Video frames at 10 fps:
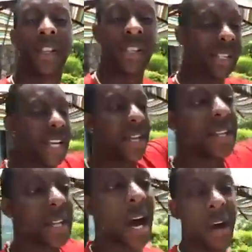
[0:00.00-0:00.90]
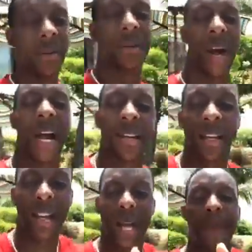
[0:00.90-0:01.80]
You're just letting it go, right?
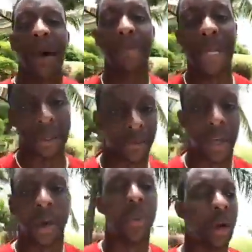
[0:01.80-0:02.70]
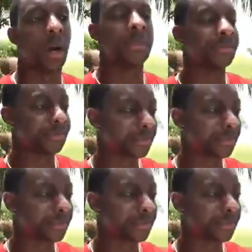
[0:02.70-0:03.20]
You got to pay a bill. Well,